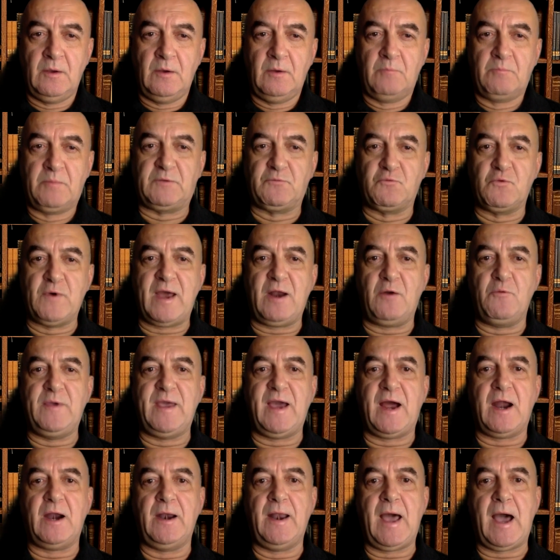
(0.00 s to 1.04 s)
But where we
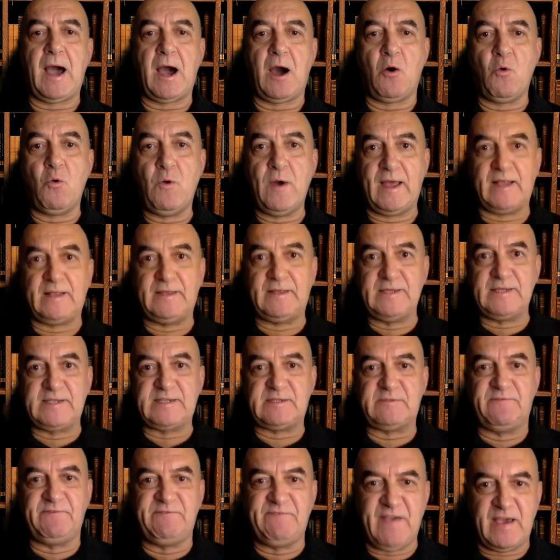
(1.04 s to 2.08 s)
are now at
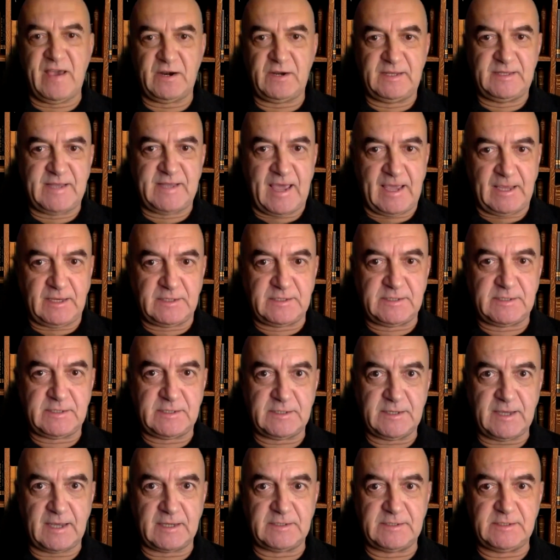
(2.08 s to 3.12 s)
this very
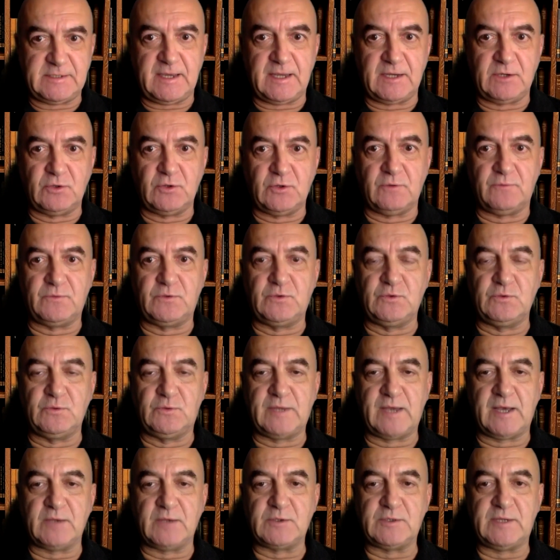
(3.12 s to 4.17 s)
date, at the end of
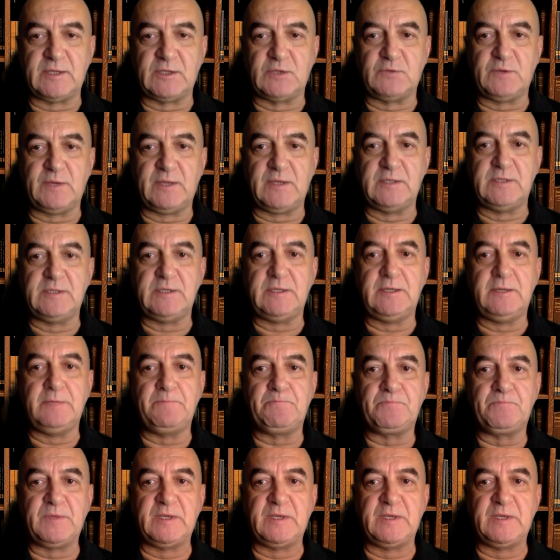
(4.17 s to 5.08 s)
2020,